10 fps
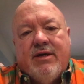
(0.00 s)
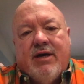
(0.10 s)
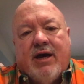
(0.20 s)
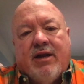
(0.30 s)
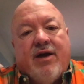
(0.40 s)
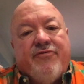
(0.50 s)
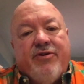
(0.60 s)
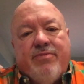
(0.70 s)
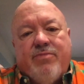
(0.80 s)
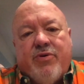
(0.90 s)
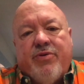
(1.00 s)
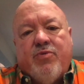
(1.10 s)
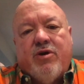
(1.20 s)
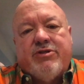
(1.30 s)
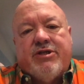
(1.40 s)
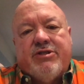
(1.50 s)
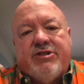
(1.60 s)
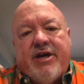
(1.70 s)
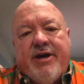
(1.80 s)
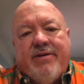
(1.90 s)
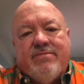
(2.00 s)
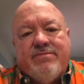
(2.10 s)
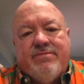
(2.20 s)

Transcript: I love you more than words can say.